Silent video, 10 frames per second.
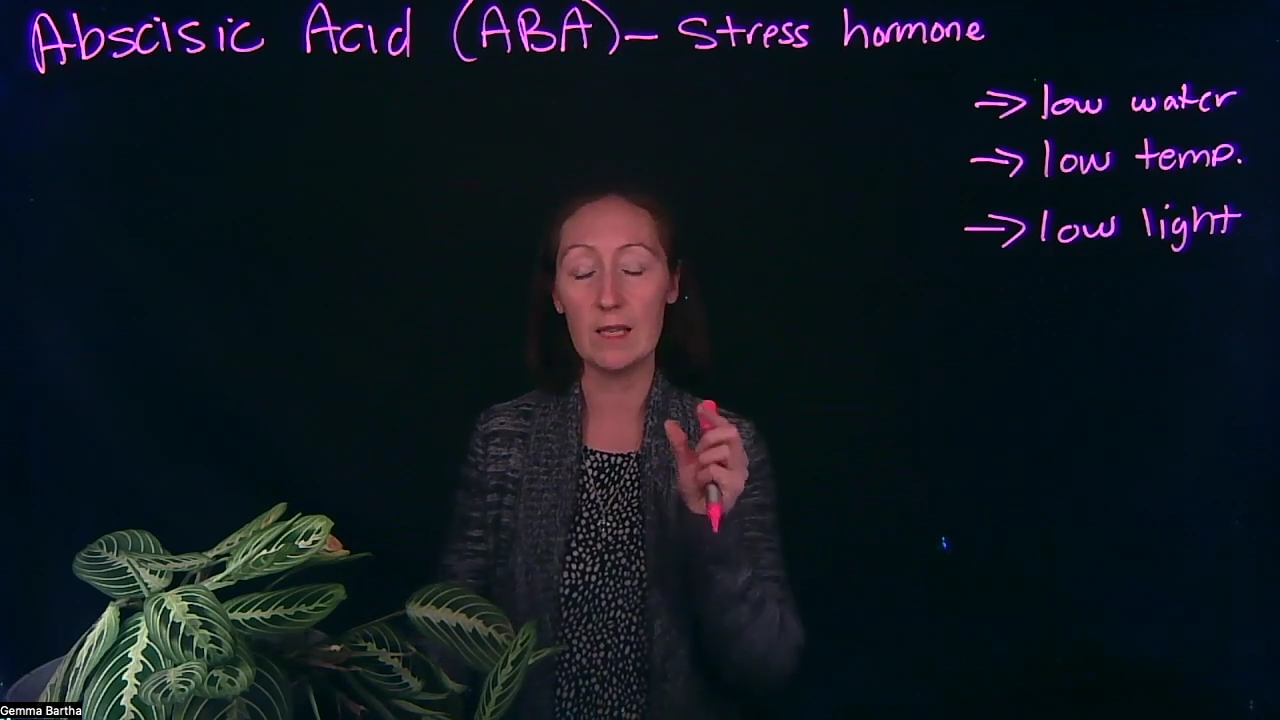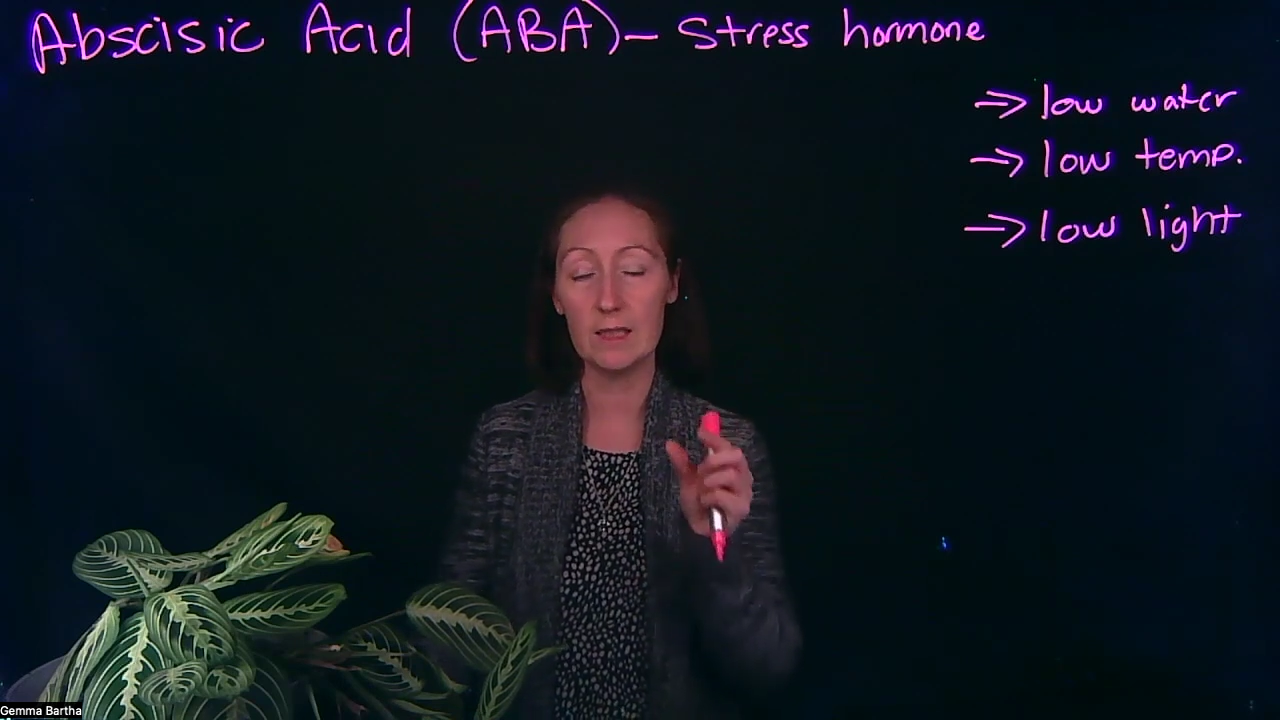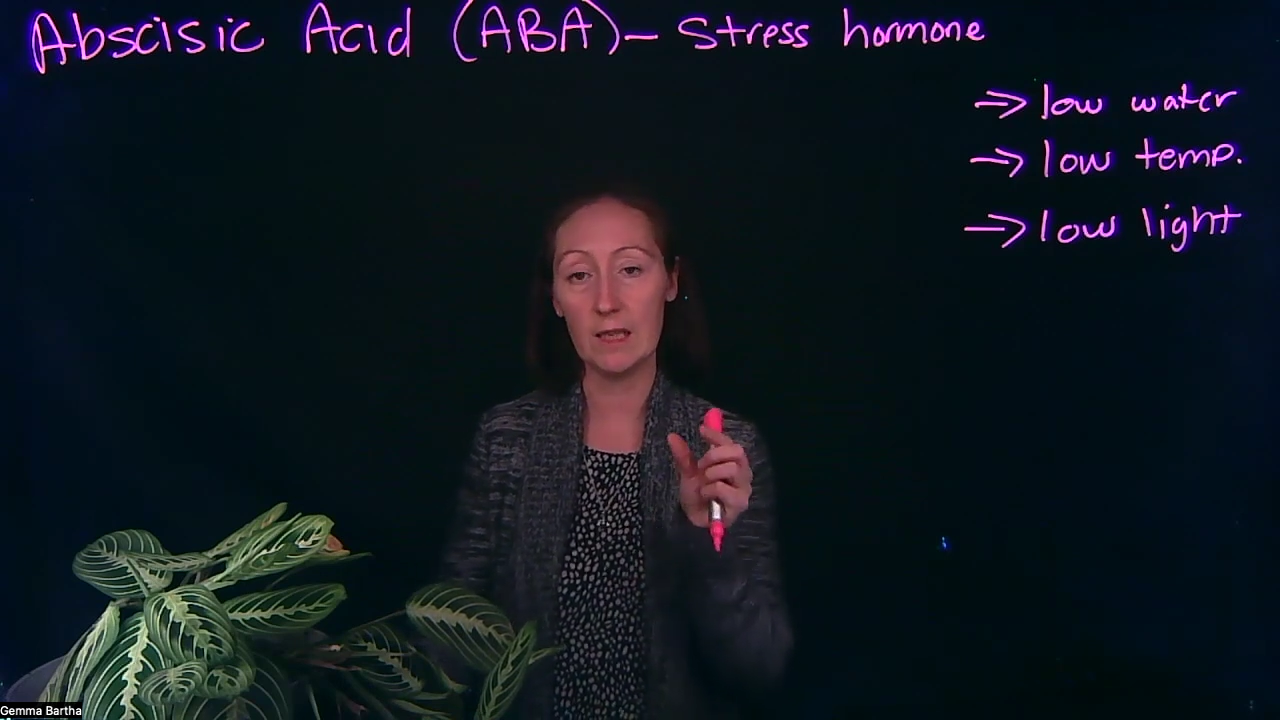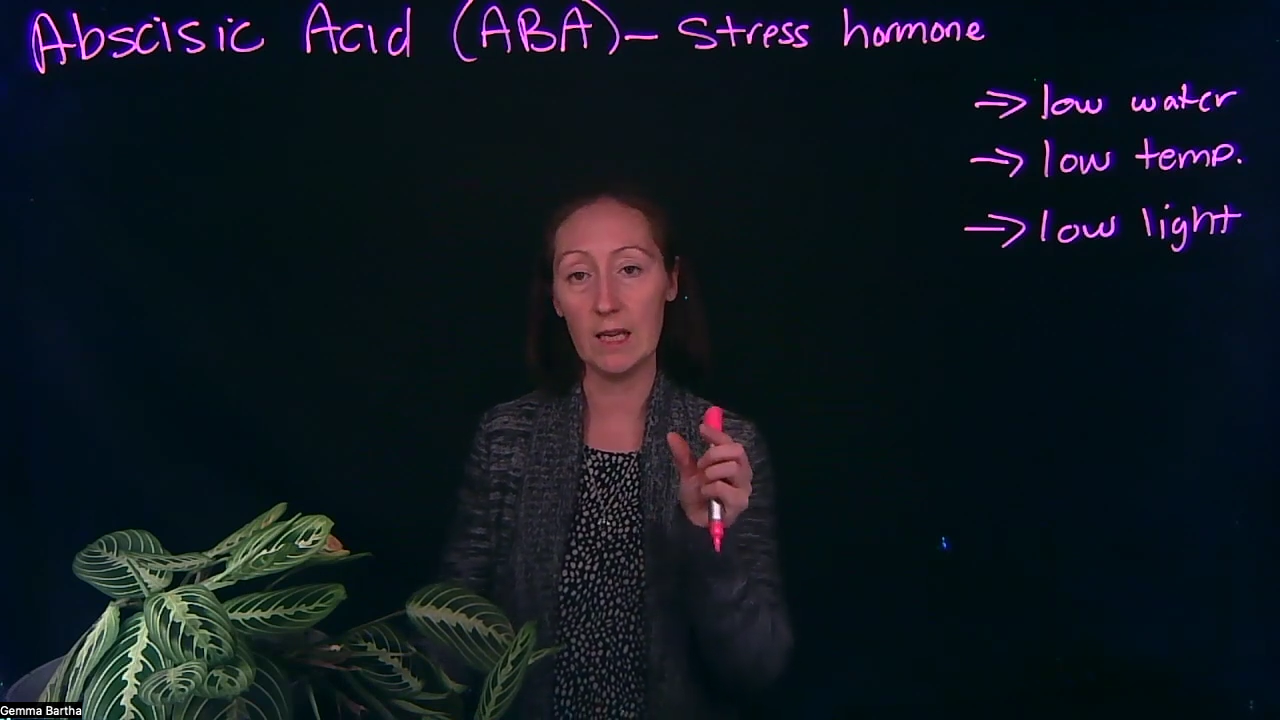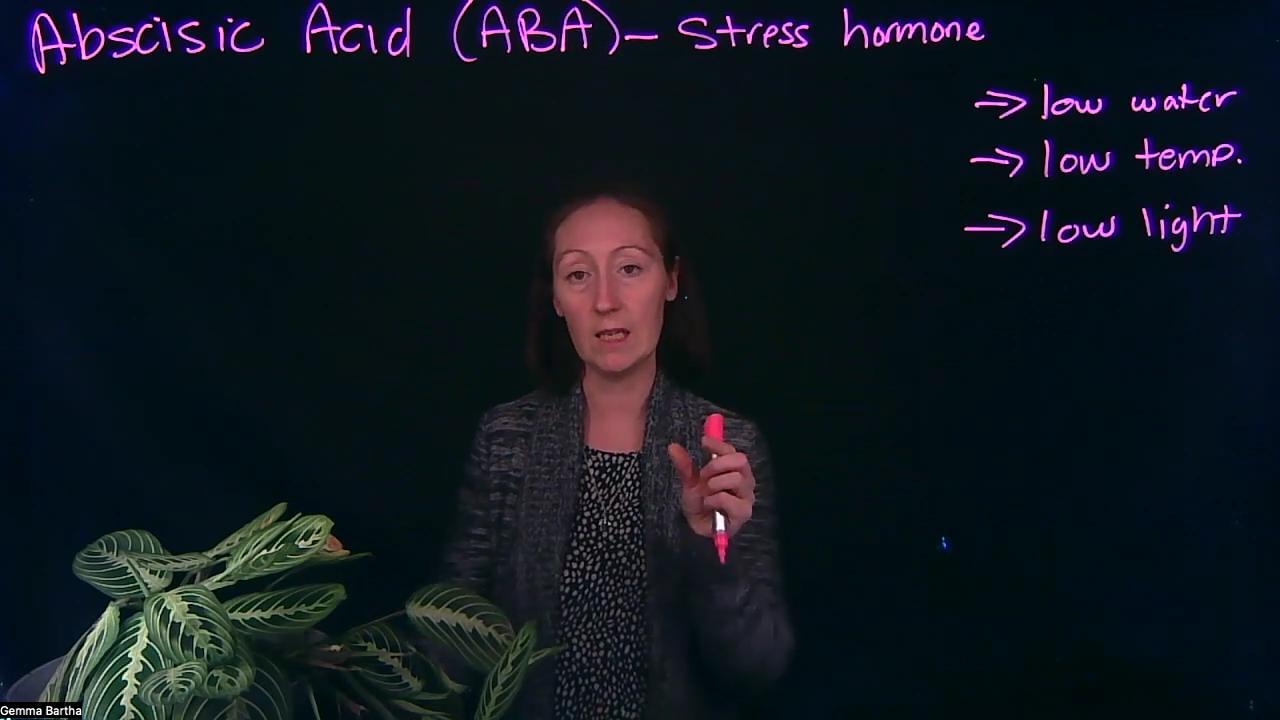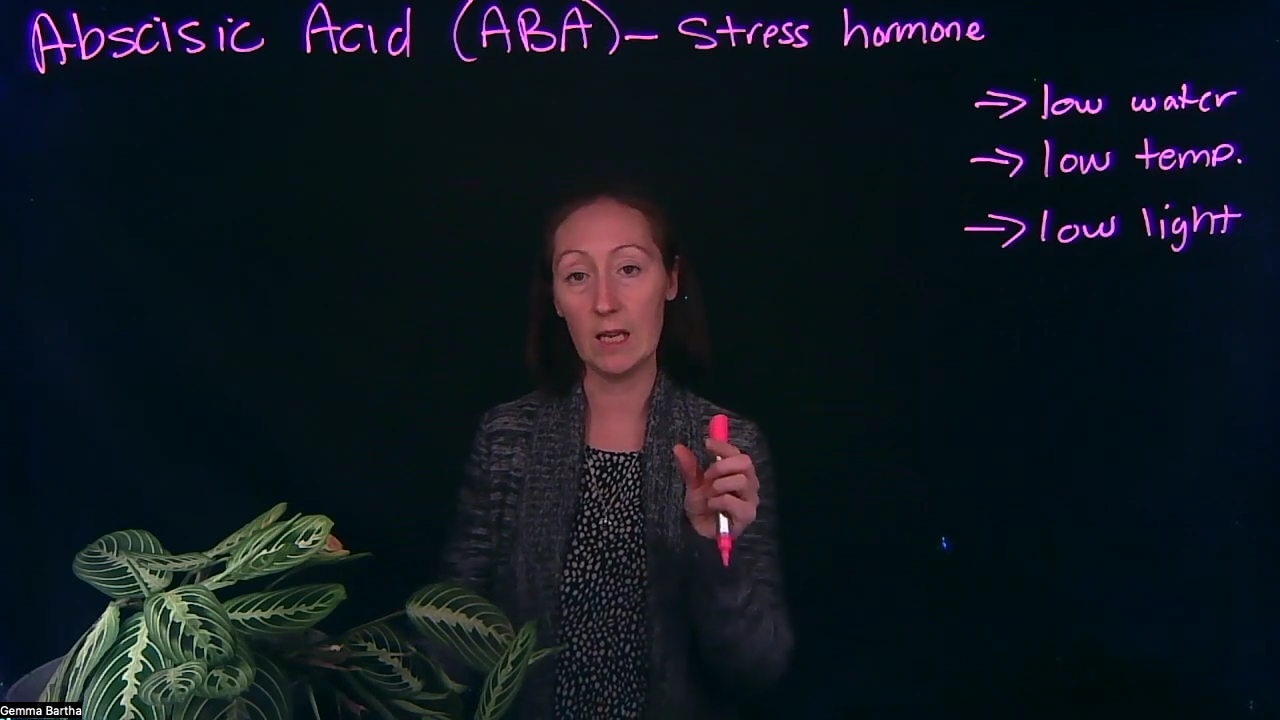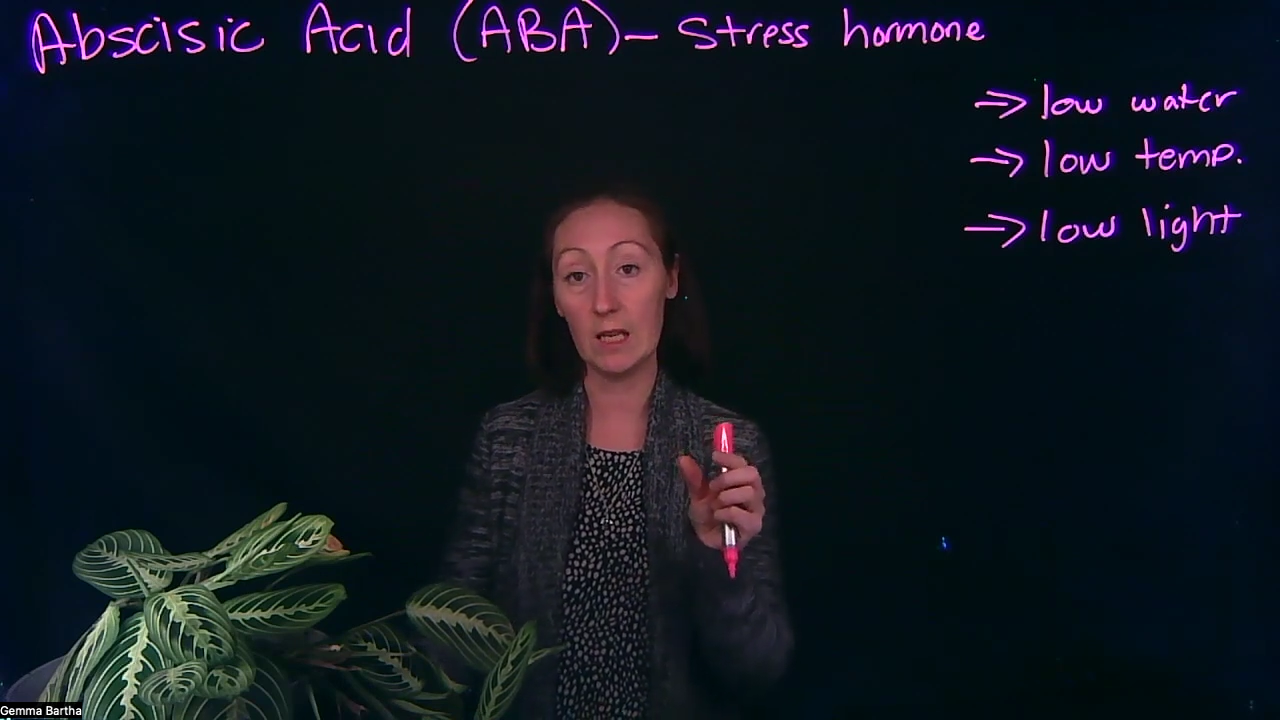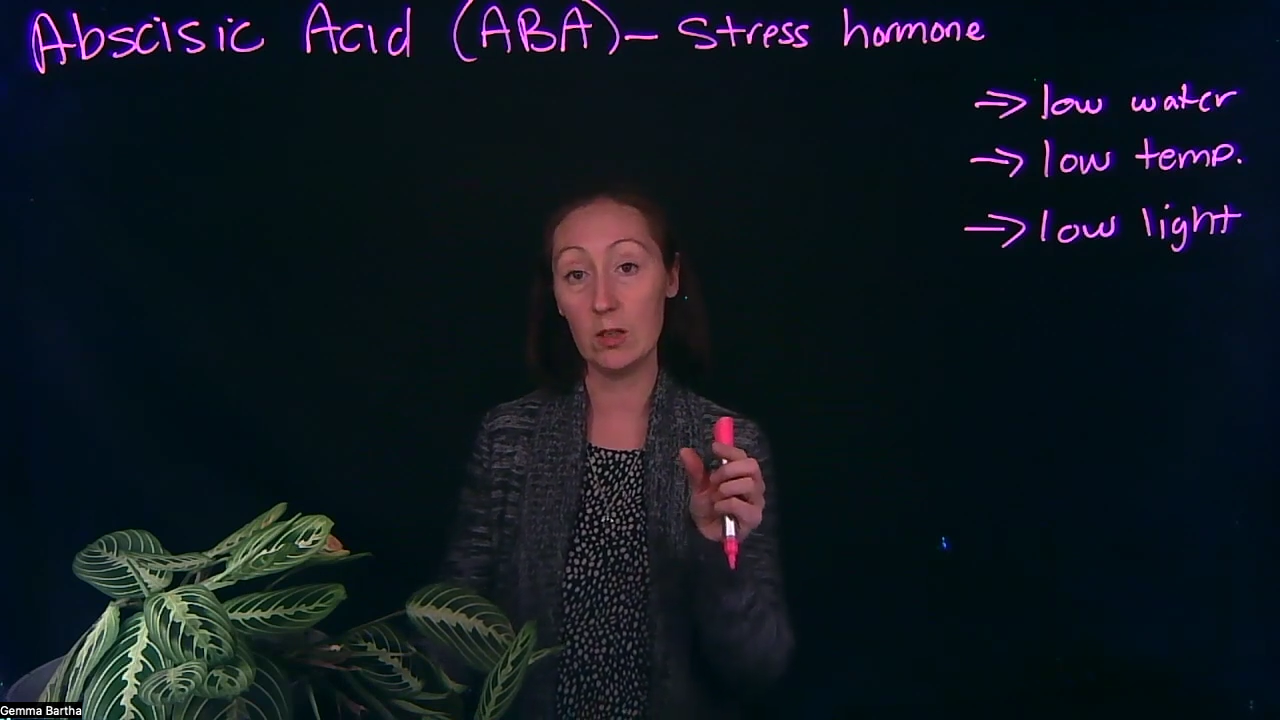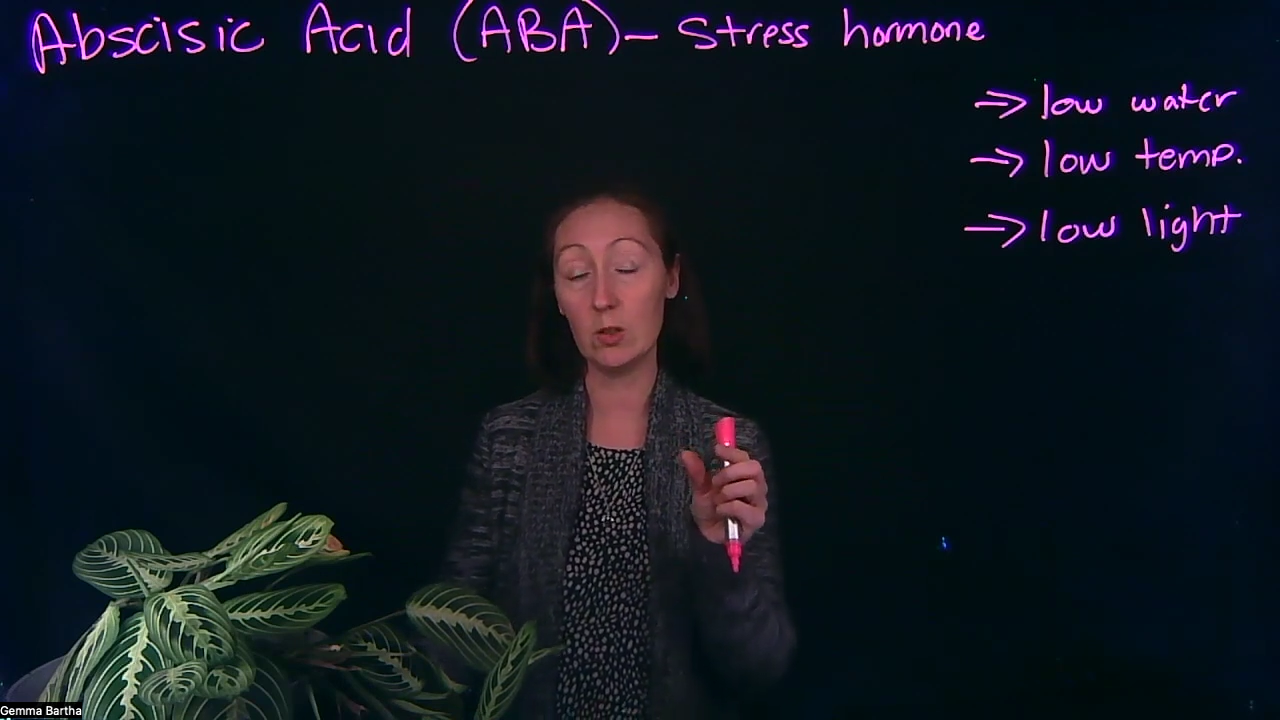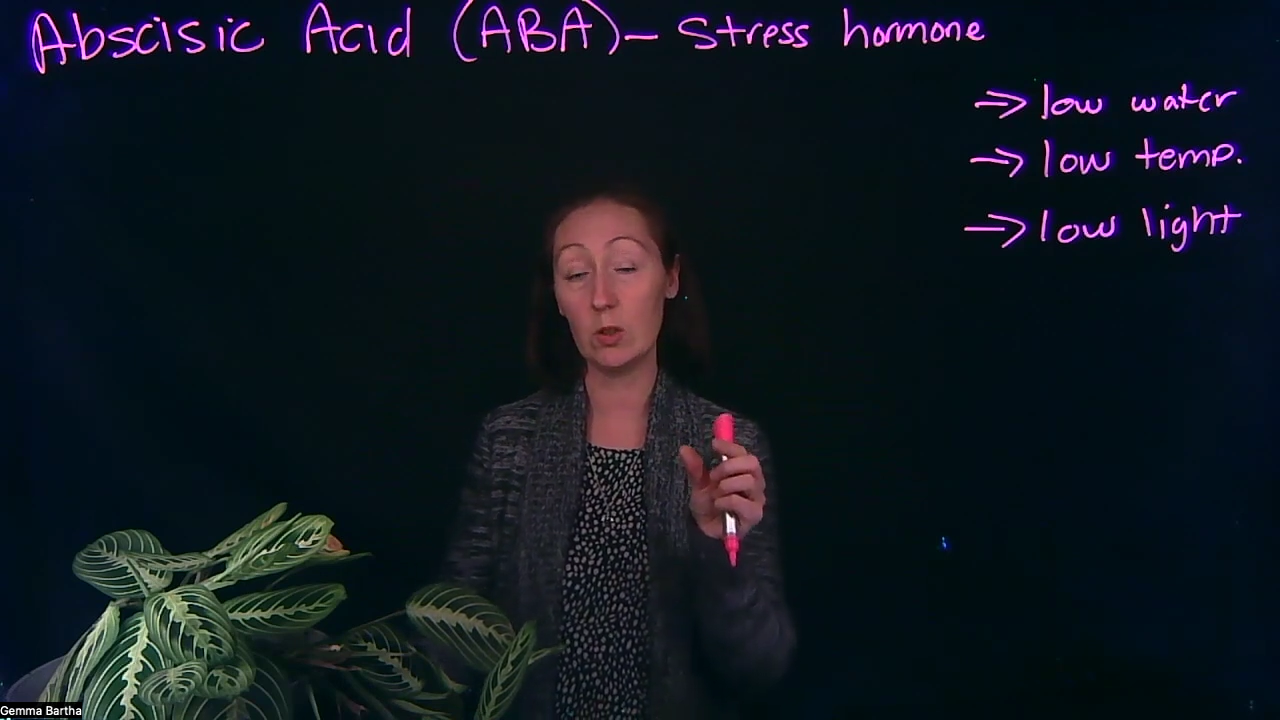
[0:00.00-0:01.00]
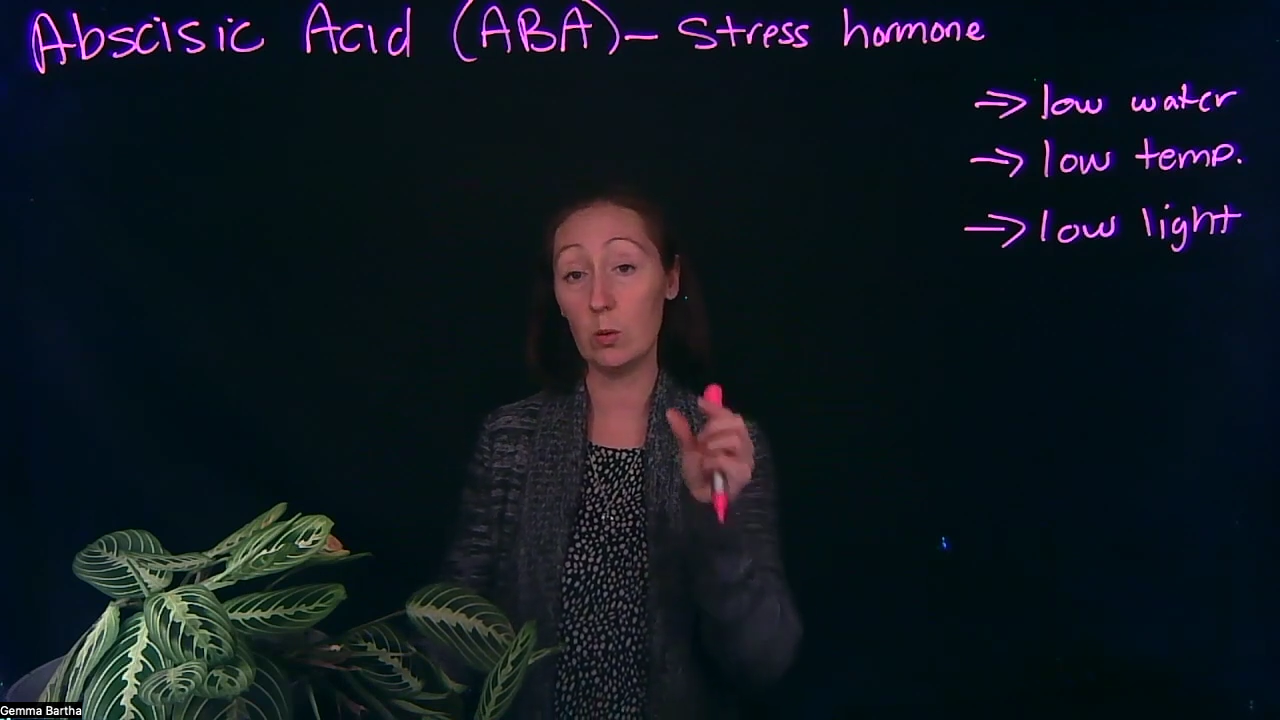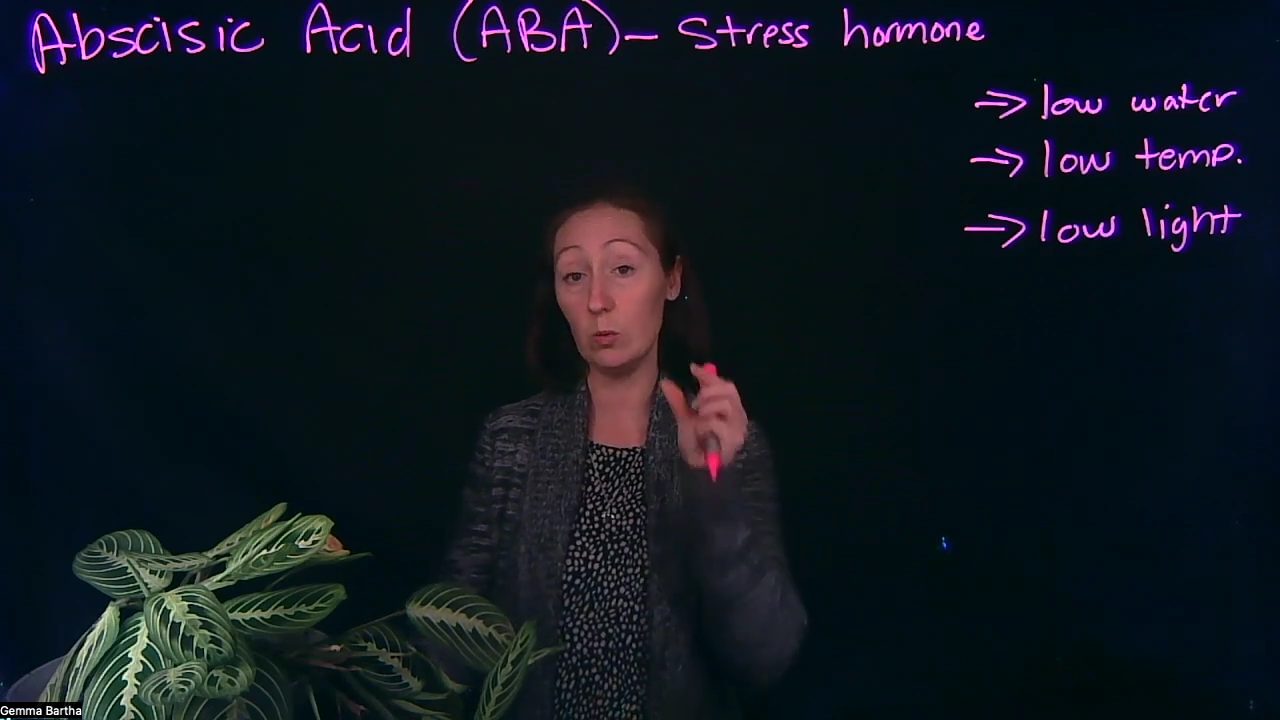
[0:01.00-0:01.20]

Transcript: seed into